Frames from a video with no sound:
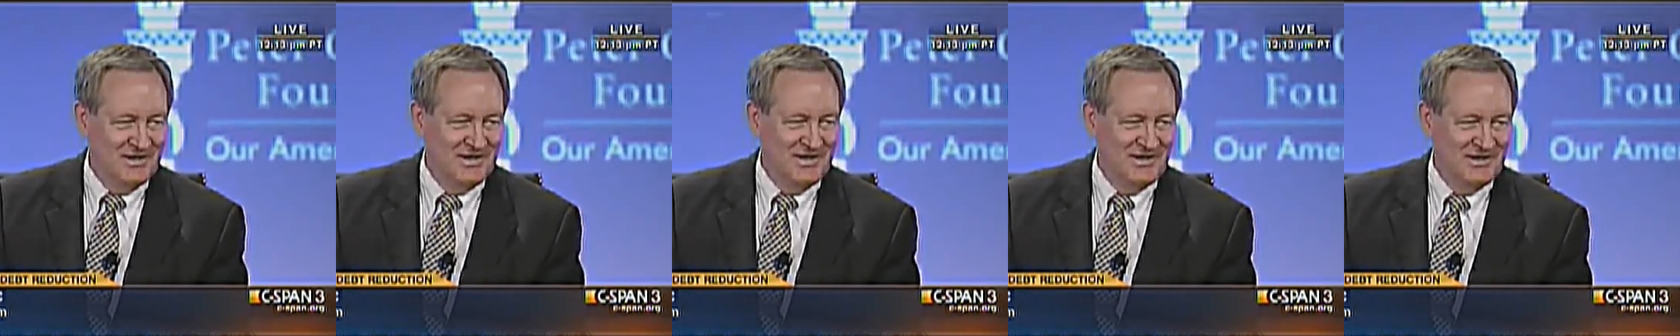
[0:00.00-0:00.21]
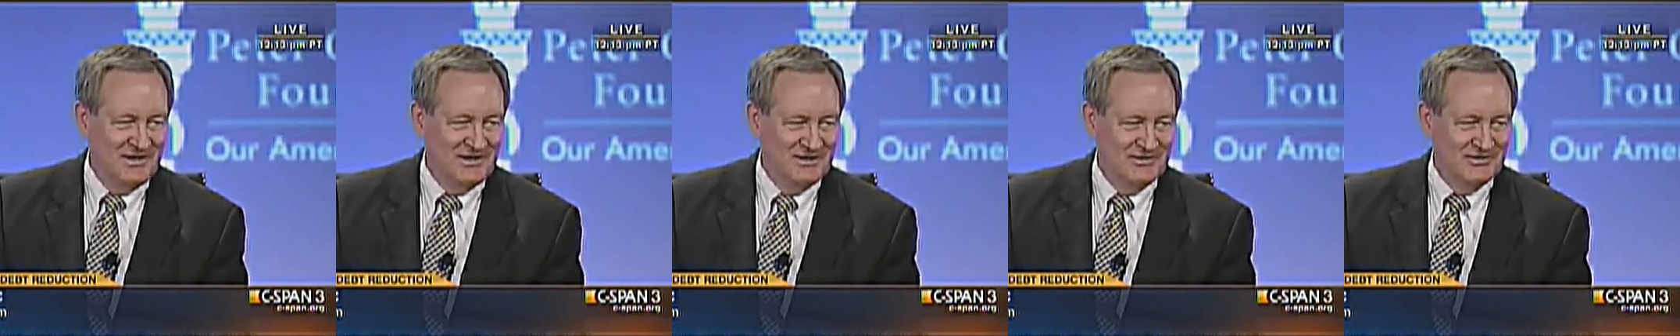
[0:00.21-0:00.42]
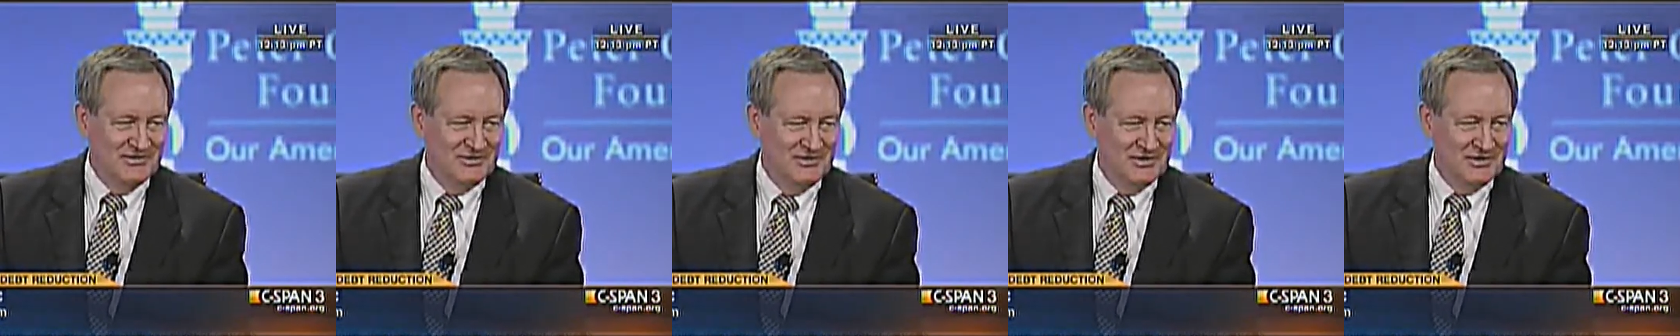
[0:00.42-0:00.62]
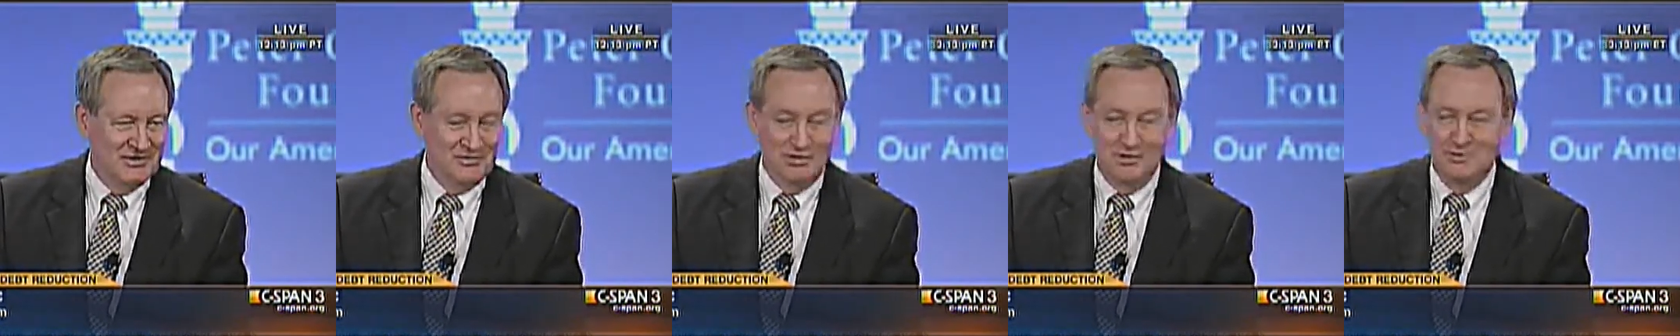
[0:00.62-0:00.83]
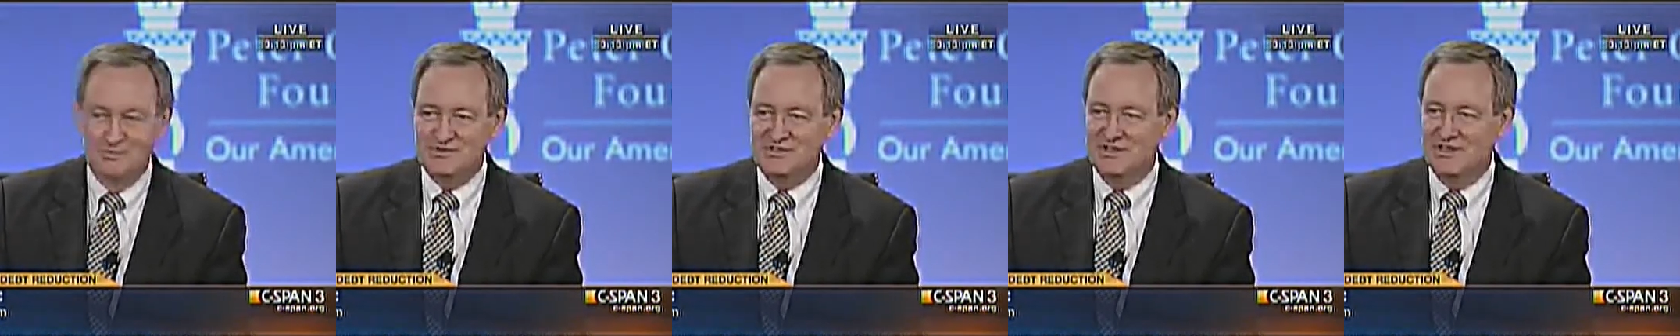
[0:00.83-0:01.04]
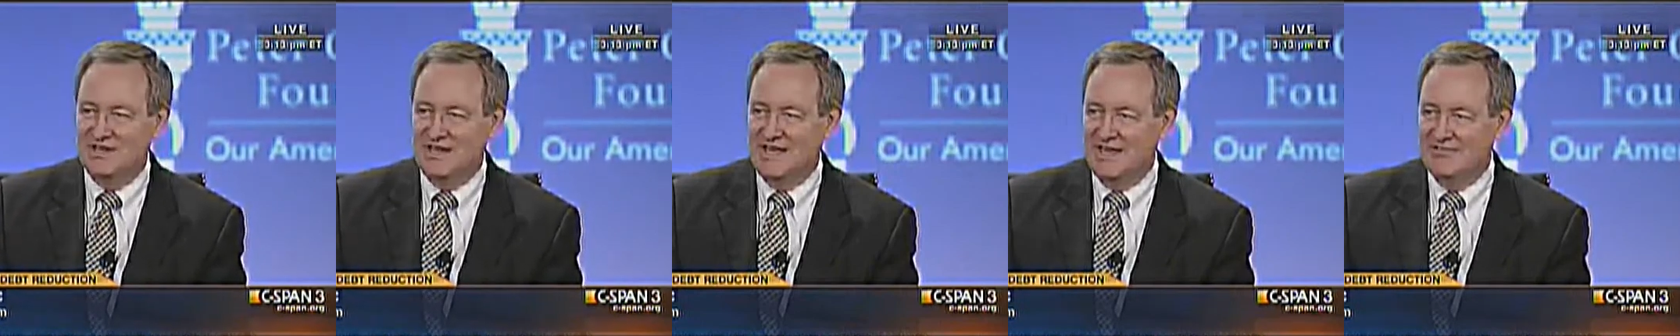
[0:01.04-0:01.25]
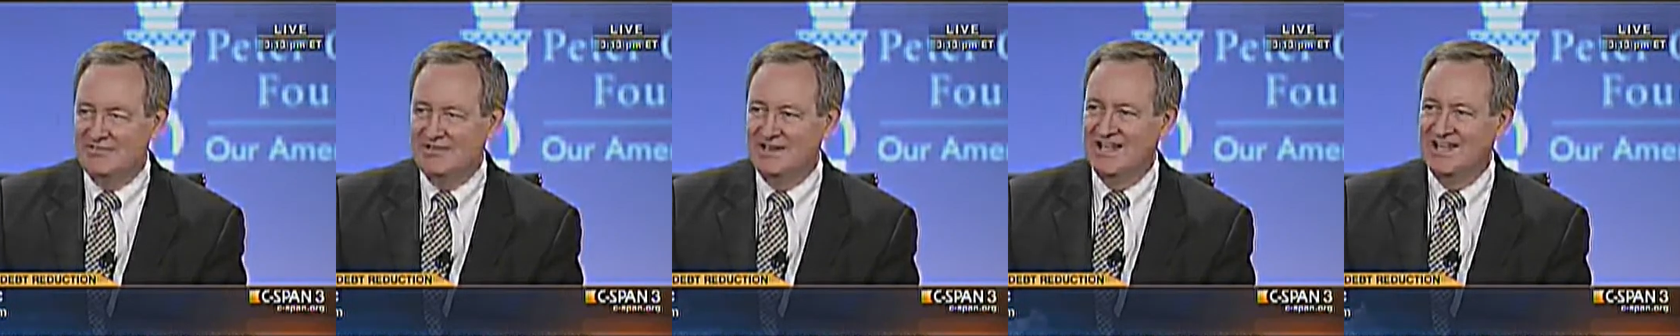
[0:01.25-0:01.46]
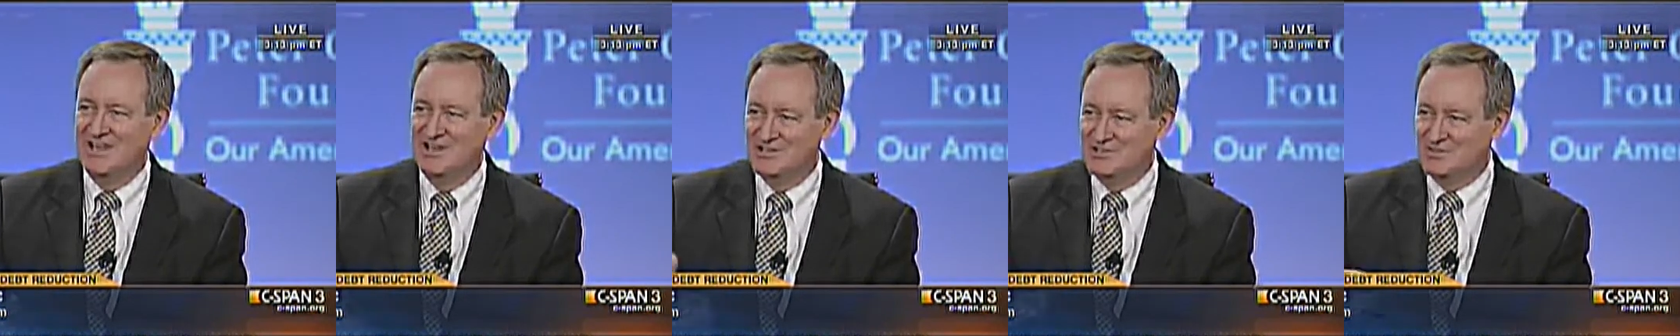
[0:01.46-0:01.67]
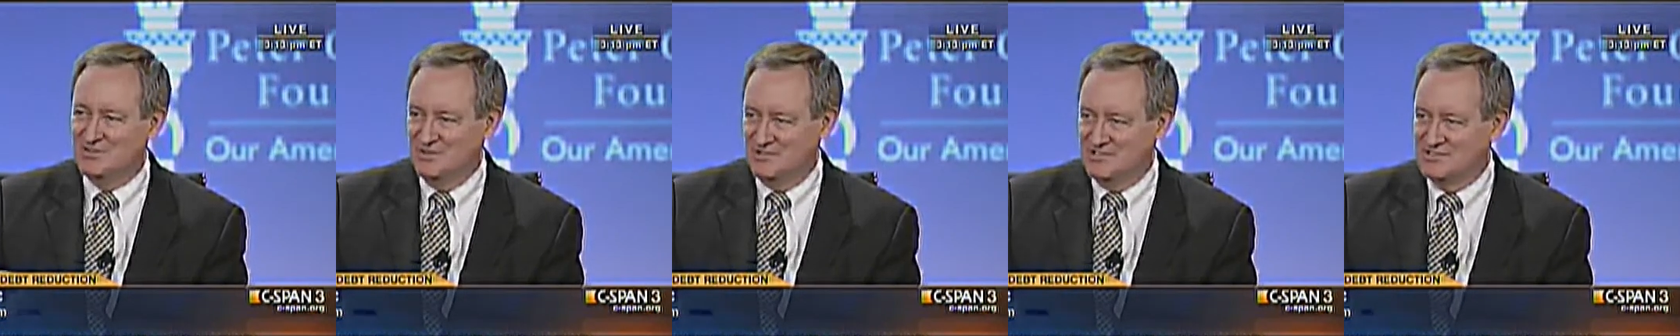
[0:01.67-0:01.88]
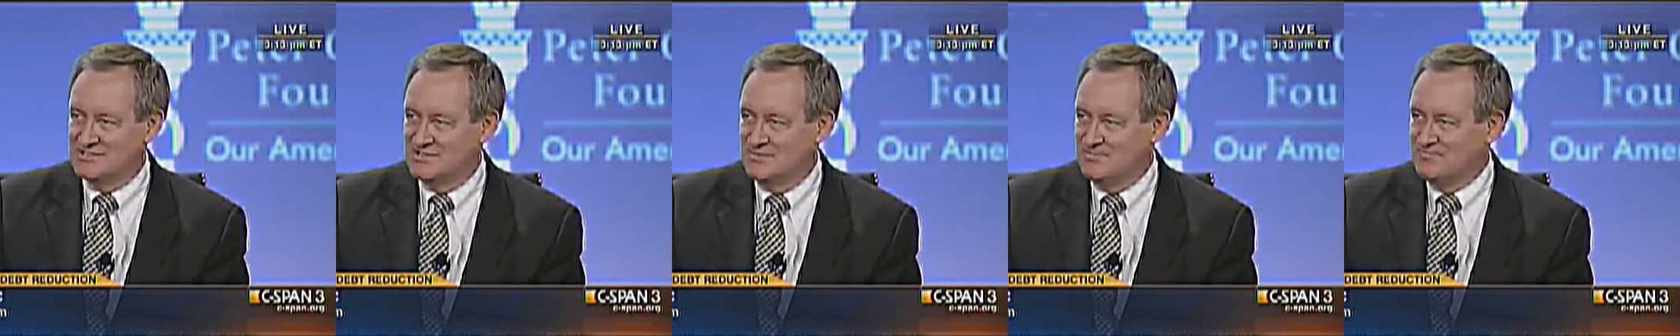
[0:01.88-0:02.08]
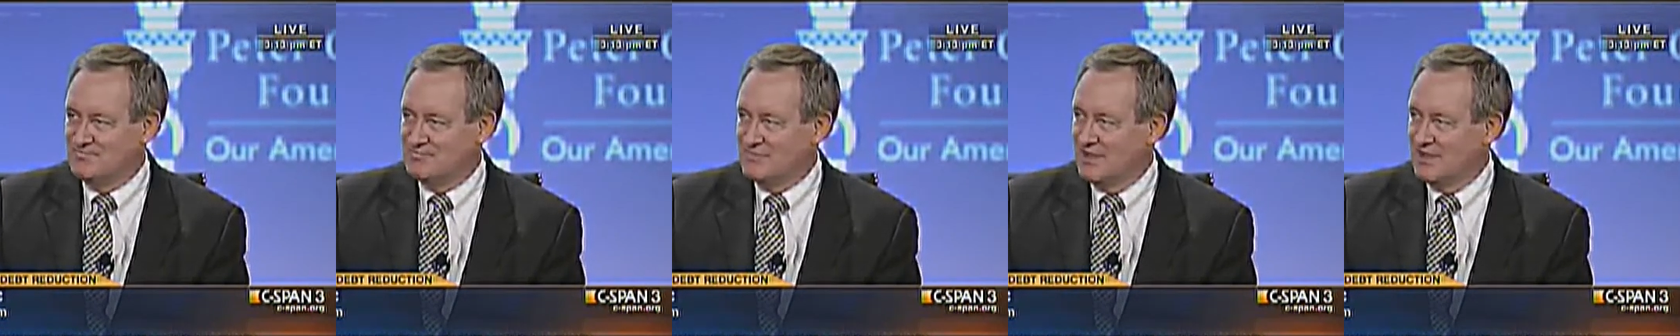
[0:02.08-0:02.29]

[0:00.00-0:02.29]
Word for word: the groups that have an interest